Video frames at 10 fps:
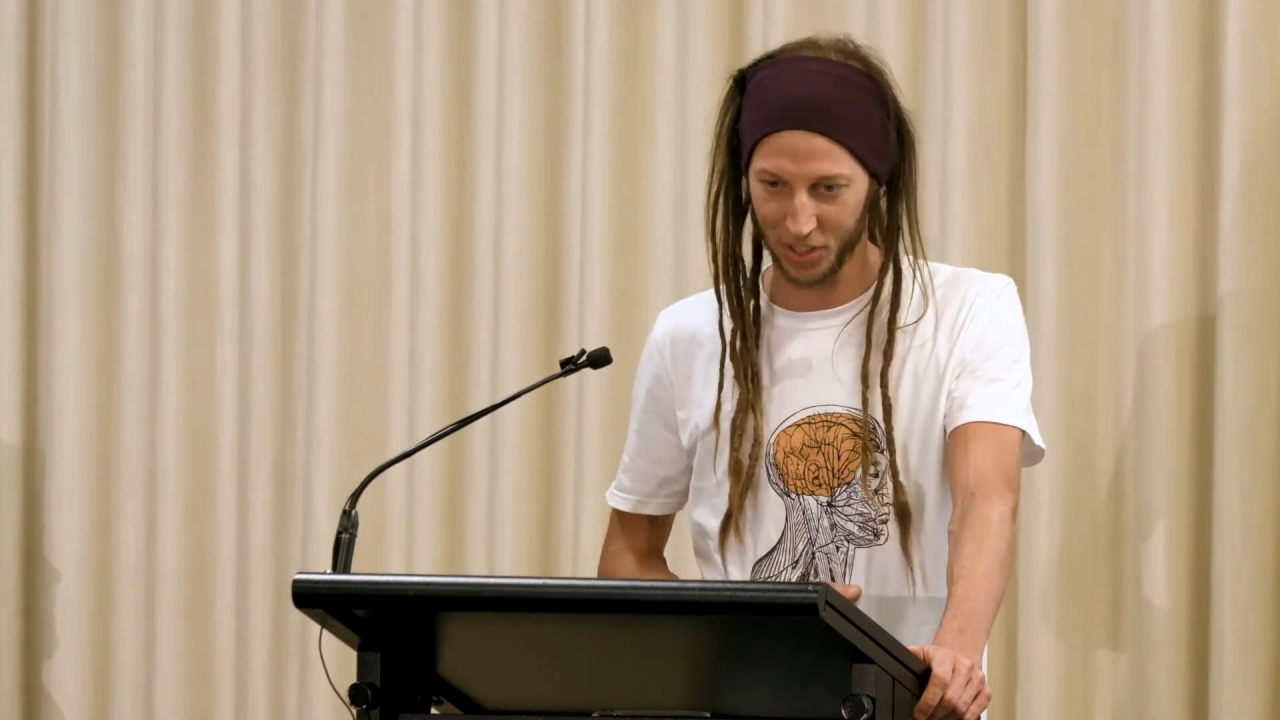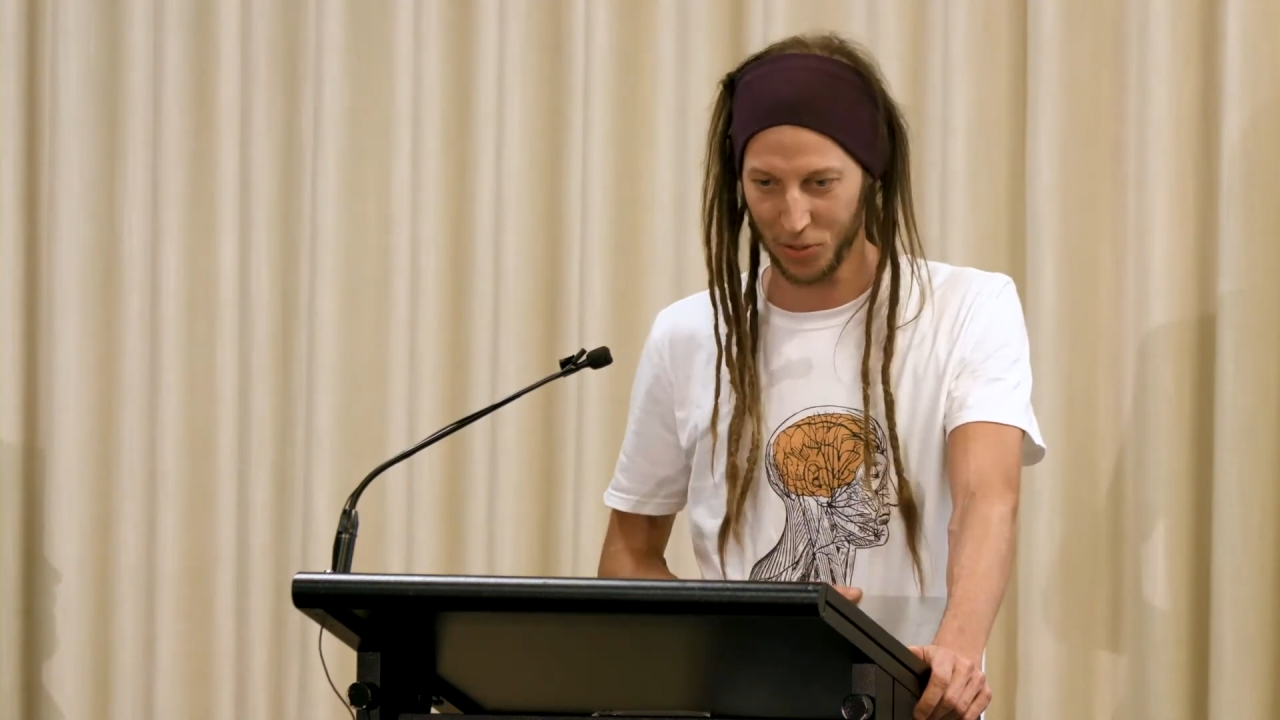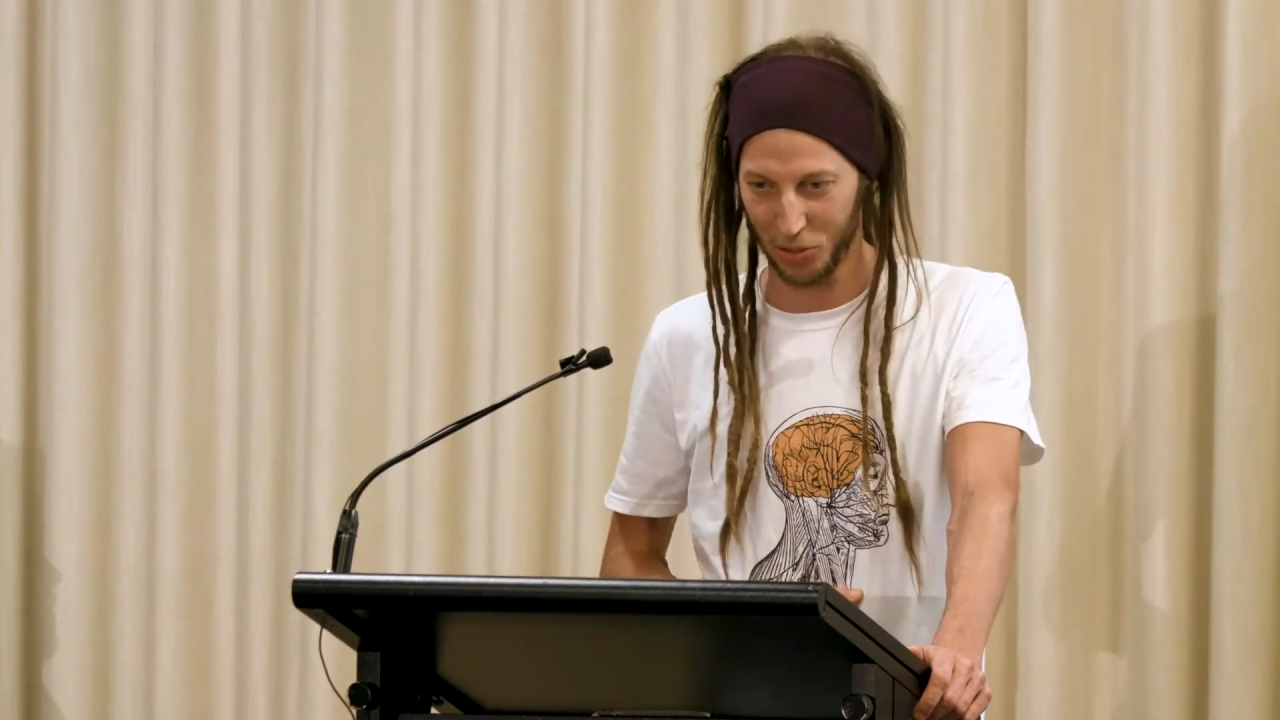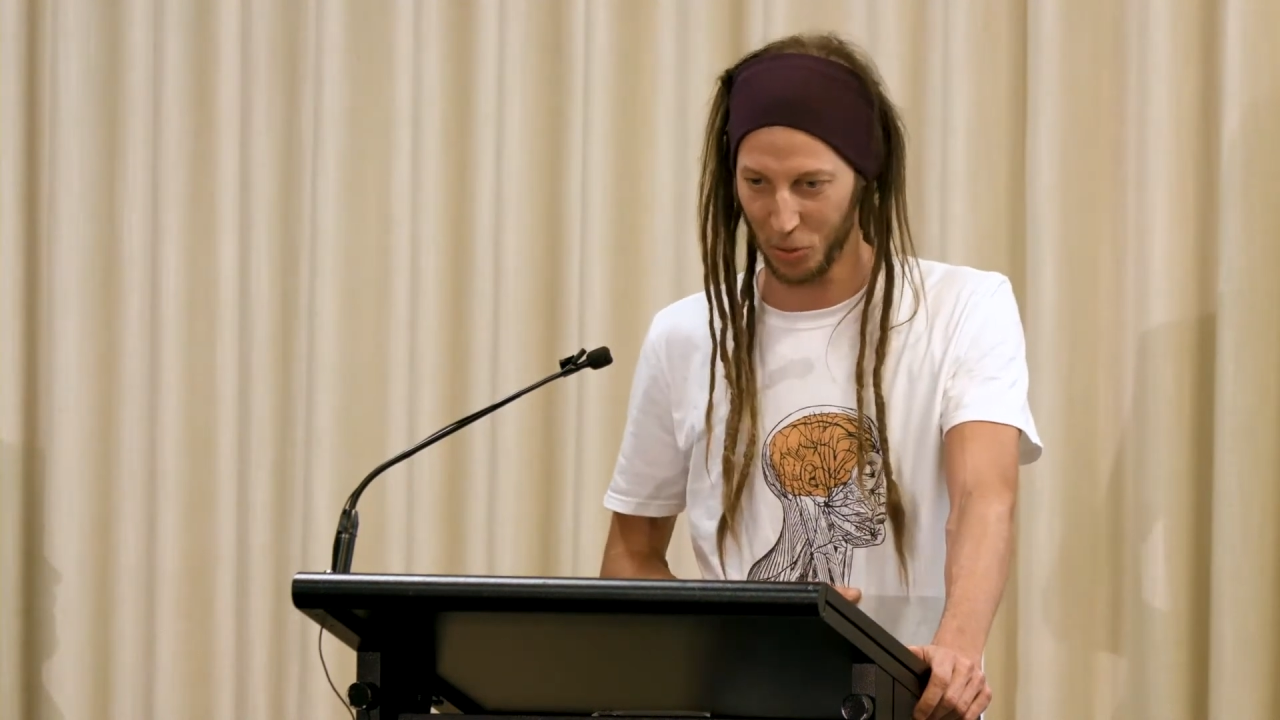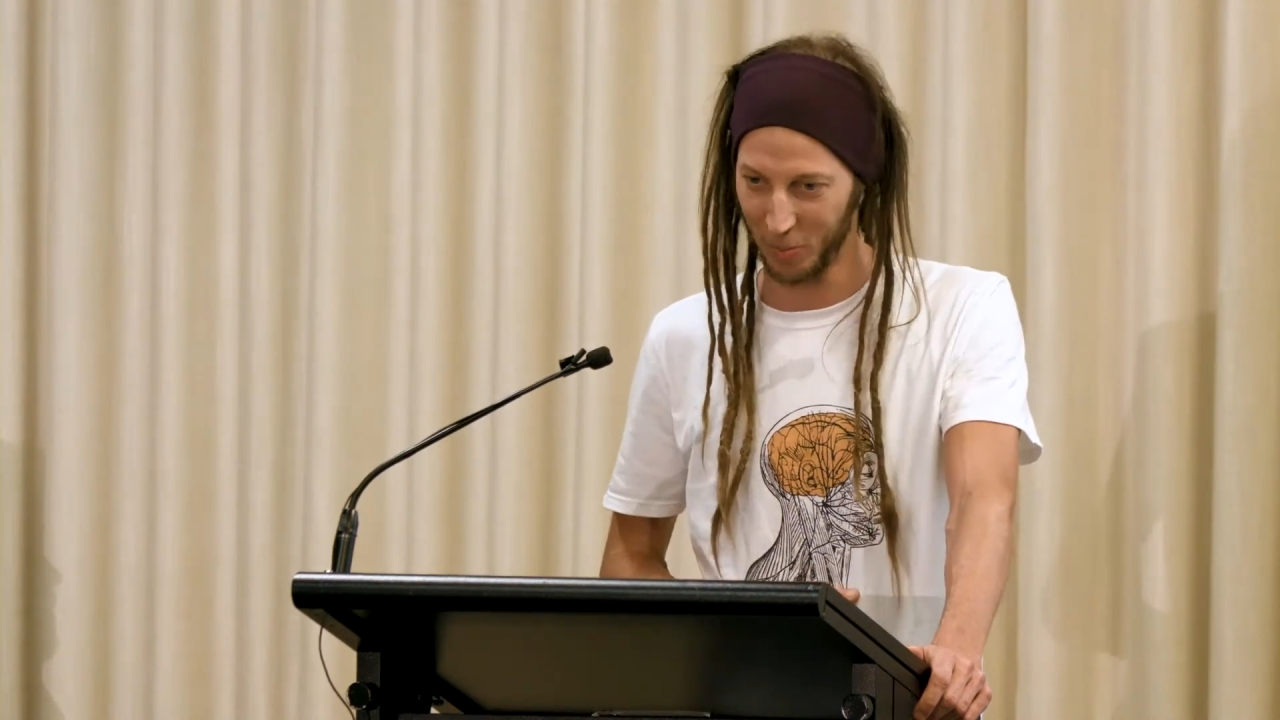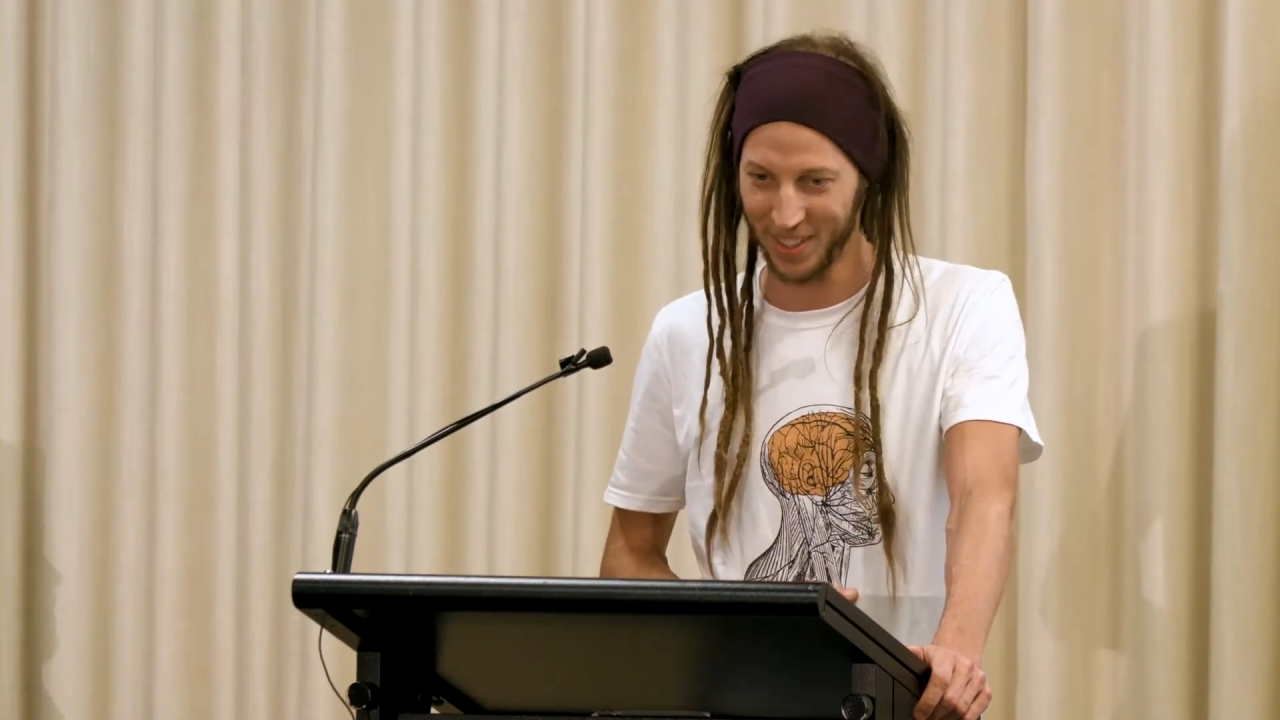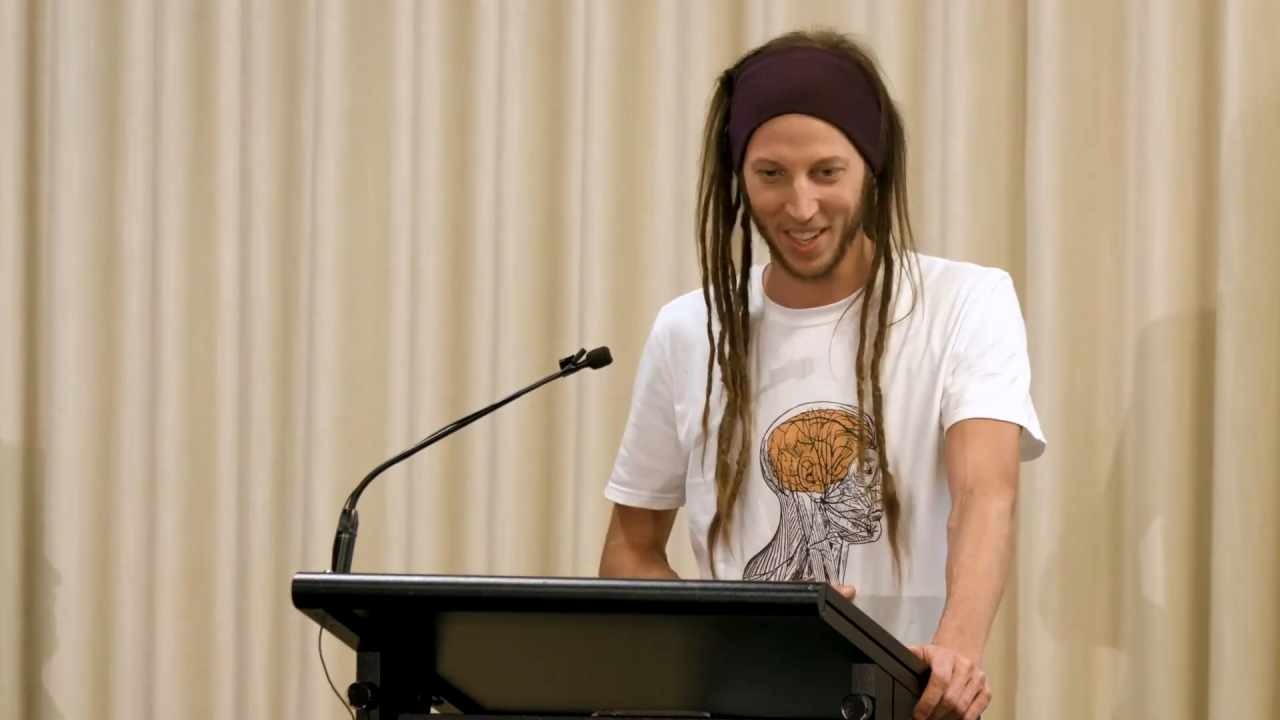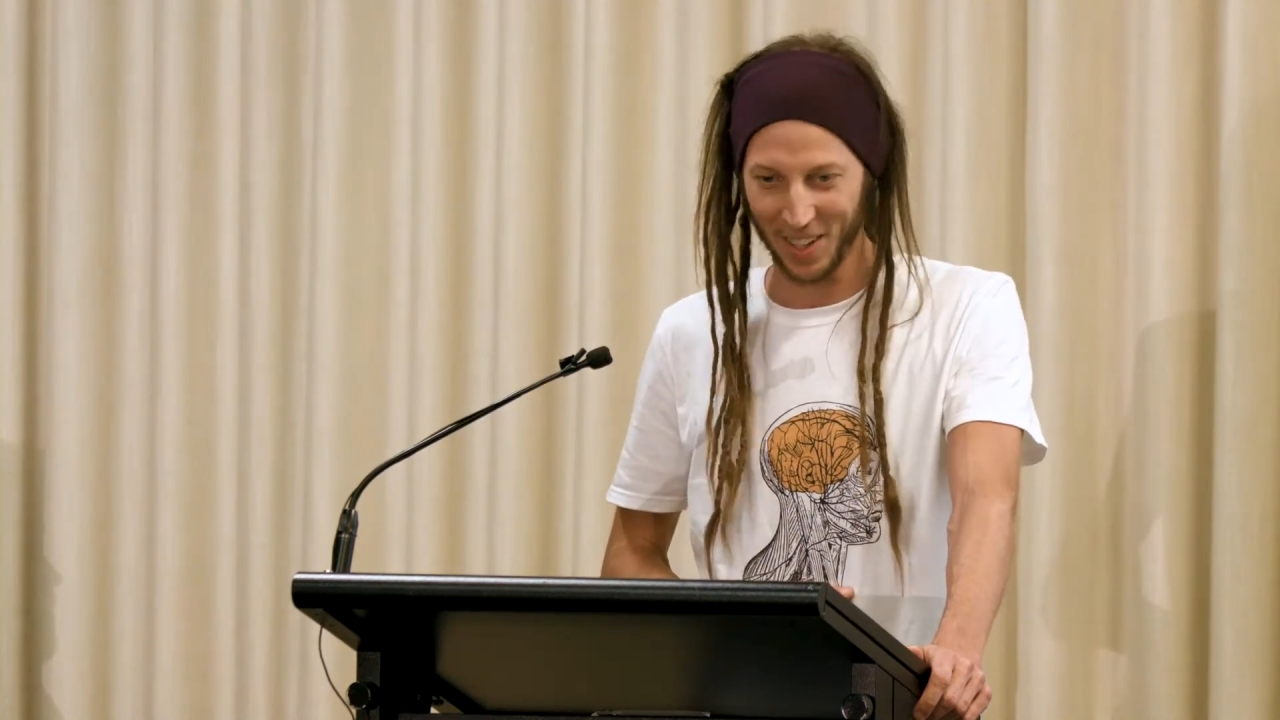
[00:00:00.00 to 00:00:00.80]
consume